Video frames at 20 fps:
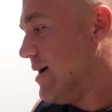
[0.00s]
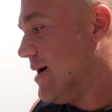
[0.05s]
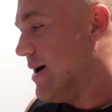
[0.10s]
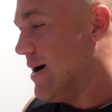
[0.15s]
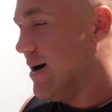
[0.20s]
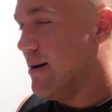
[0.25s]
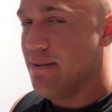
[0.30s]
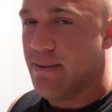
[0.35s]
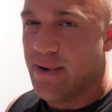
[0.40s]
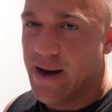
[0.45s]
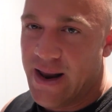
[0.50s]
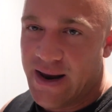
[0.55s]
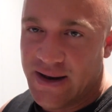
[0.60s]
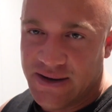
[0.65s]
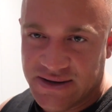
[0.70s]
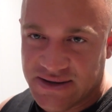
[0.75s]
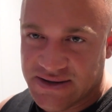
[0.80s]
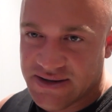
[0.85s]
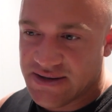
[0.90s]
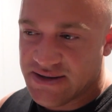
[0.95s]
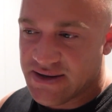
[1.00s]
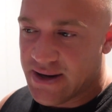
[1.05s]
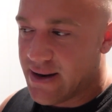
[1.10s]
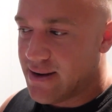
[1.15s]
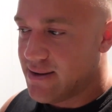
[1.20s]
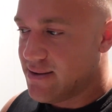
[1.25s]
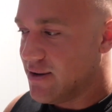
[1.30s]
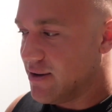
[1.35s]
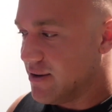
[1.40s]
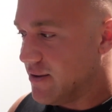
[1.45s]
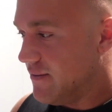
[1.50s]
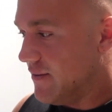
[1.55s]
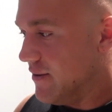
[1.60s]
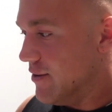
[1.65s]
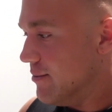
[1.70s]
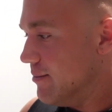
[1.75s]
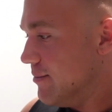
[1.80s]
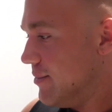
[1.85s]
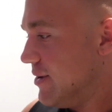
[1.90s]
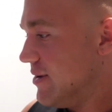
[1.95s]
and I just decided not to
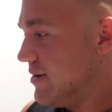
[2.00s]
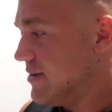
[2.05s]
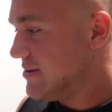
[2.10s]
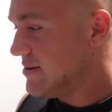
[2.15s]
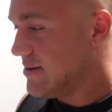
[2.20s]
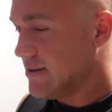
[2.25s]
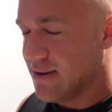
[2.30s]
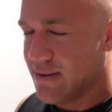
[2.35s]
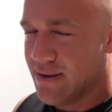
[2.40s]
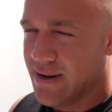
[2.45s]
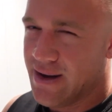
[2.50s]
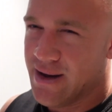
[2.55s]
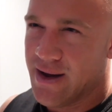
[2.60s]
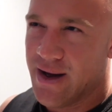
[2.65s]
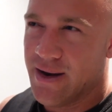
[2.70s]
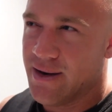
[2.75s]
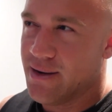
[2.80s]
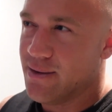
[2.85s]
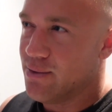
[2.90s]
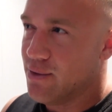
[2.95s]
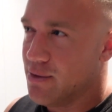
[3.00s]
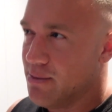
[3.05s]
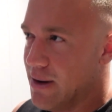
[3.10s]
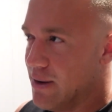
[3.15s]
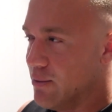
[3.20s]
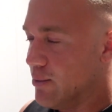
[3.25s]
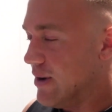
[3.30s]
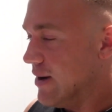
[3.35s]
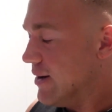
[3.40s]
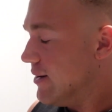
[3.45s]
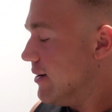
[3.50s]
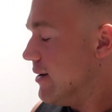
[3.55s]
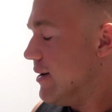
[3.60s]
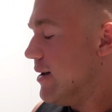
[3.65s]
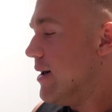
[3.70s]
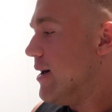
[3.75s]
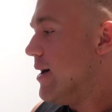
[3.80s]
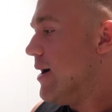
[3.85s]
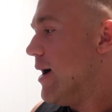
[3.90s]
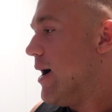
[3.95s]
film because it kind of would have been weird.
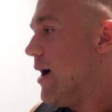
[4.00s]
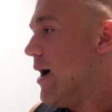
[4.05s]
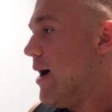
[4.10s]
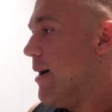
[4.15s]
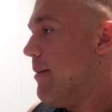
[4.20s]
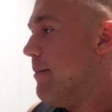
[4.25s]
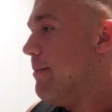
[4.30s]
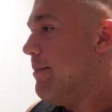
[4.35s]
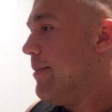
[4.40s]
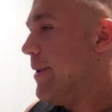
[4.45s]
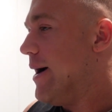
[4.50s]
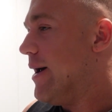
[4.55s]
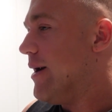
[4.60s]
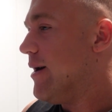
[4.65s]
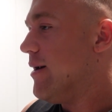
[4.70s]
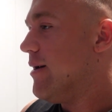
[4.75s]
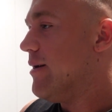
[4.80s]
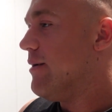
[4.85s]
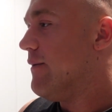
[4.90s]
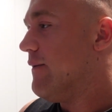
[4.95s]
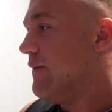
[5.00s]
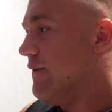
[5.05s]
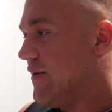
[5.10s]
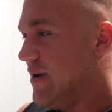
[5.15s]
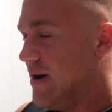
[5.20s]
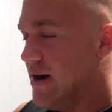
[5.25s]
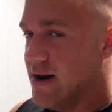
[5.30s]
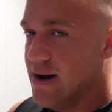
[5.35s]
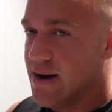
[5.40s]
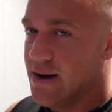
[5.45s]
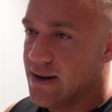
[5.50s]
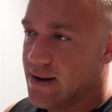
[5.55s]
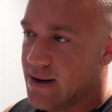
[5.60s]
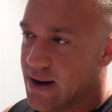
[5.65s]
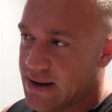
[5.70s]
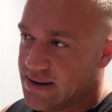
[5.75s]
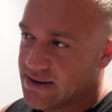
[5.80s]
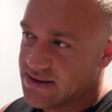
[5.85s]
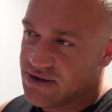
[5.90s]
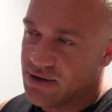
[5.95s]
But for dinner,
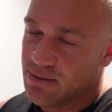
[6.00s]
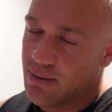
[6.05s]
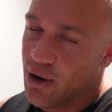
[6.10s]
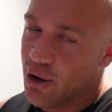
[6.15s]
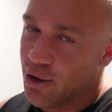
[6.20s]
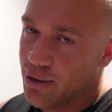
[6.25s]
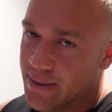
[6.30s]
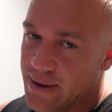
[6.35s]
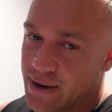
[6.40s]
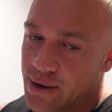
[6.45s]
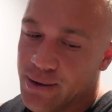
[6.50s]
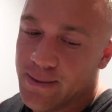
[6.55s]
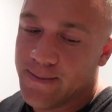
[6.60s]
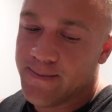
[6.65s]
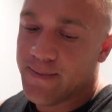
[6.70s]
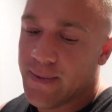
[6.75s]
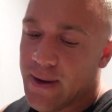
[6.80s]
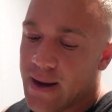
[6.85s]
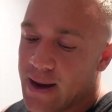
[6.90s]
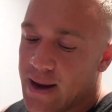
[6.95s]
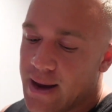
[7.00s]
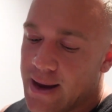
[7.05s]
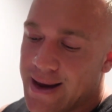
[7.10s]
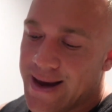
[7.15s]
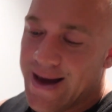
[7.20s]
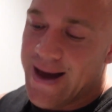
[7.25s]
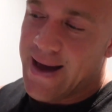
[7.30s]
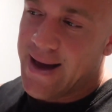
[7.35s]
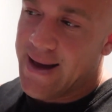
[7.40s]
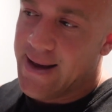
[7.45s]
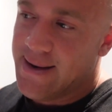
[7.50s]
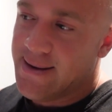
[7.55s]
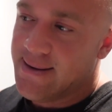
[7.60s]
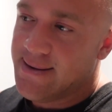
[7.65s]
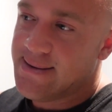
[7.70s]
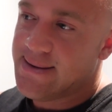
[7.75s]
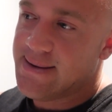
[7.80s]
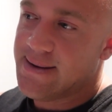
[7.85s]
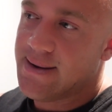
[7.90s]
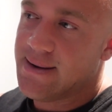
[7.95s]
I just took my own meal, had
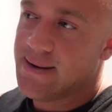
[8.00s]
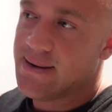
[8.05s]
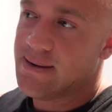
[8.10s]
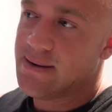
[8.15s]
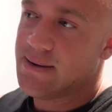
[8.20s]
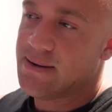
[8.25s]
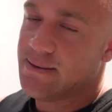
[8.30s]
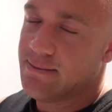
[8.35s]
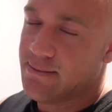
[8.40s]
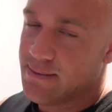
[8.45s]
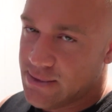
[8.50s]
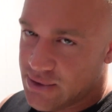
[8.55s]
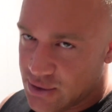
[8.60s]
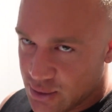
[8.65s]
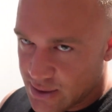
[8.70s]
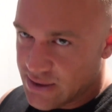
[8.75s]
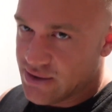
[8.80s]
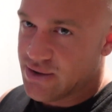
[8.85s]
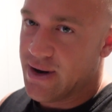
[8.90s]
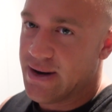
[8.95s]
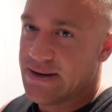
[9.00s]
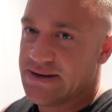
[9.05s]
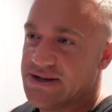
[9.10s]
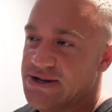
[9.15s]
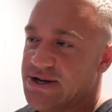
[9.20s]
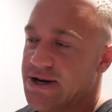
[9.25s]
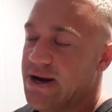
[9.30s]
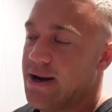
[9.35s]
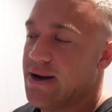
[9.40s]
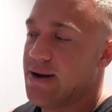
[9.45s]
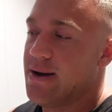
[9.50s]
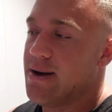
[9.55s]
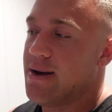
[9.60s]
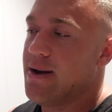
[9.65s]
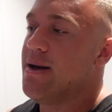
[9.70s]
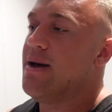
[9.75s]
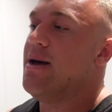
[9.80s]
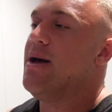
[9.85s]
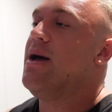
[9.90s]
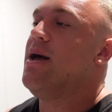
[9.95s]
200 grams of chicken,
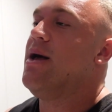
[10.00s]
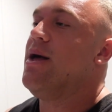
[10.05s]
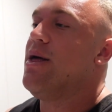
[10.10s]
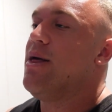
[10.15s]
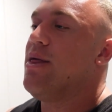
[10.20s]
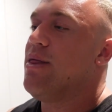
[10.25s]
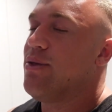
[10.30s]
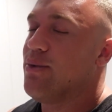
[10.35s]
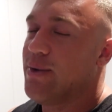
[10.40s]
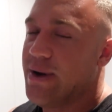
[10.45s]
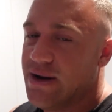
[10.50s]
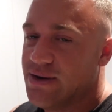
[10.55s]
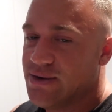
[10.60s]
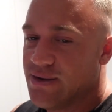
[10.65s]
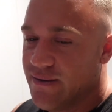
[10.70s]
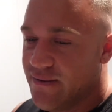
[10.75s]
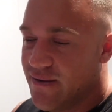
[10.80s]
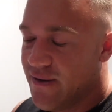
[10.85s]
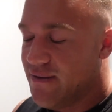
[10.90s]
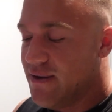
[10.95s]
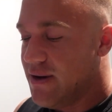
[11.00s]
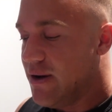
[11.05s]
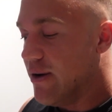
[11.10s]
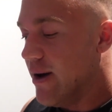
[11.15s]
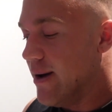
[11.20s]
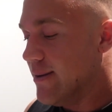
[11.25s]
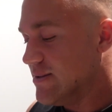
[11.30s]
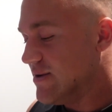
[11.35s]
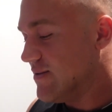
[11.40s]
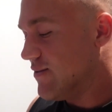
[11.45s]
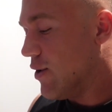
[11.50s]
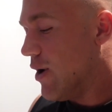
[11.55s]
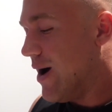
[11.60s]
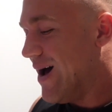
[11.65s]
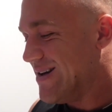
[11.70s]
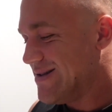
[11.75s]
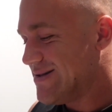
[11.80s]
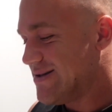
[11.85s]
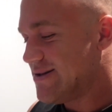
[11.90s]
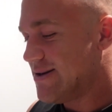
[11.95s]
350 grams of
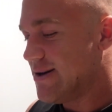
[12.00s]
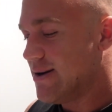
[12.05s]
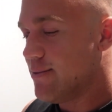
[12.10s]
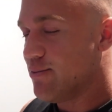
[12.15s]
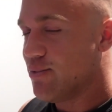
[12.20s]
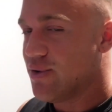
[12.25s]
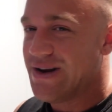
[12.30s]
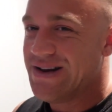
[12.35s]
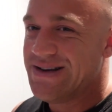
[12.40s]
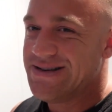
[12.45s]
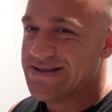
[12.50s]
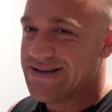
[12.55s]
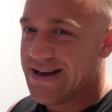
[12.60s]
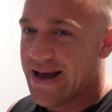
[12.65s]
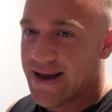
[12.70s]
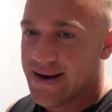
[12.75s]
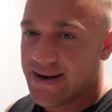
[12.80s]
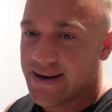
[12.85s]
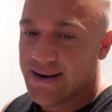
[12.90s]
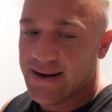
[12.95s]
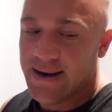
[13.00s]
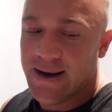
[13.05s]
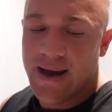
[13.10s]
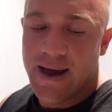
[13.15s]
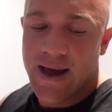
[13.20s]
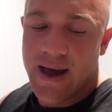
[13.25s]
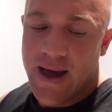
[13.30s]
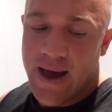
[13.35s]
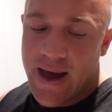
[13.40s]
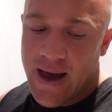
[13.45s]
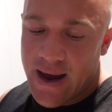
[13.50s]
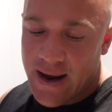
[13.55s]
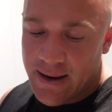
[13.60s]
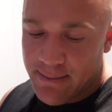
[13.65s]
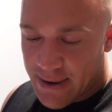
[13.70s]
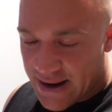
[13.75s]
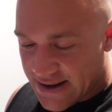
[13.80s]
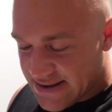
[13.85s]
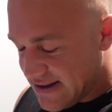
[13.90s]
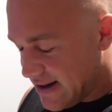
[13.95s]
rice, pretty standard and
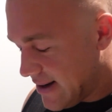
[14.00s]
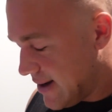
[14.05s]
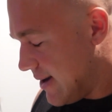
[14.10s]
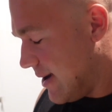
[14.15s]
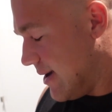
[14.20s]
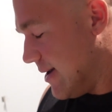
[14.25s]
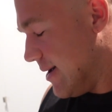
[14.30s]
basic.